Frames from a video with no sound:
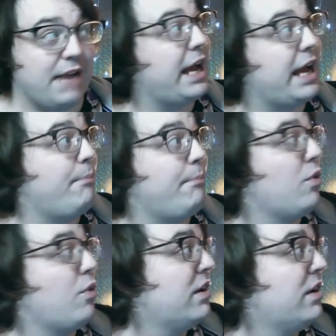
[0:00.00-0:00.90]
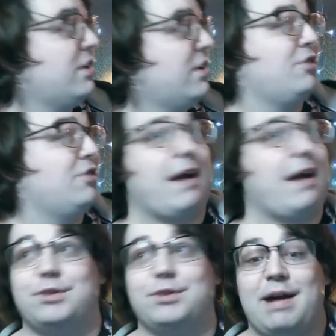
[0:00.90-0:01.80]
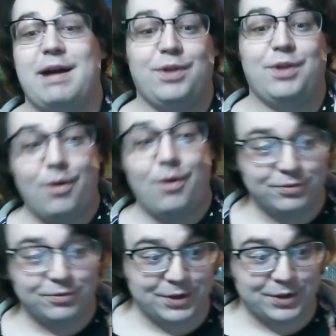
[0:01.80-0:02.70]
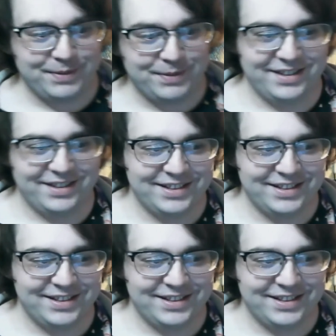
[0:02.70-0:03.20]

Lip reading: I got more wrapped around the whole room and